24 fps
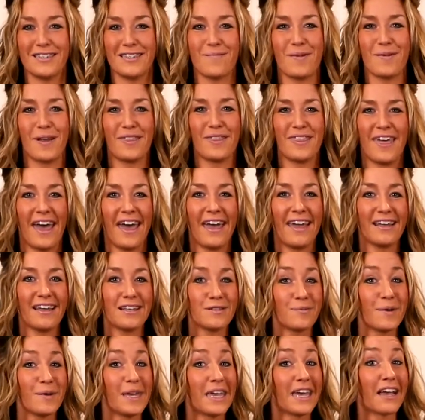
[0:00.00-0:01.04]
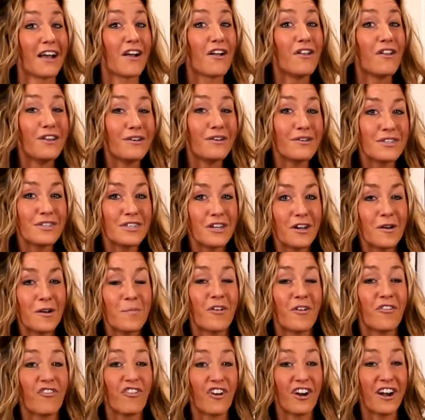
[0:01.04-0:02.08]
about that as we get closer,
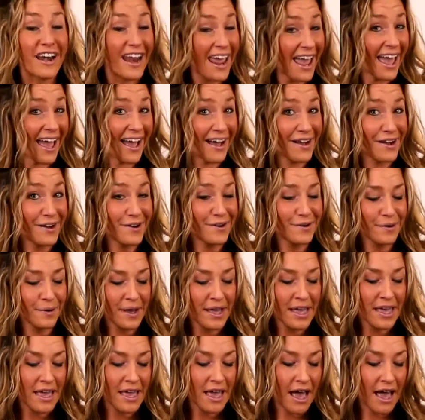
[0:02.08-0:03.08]
but for now,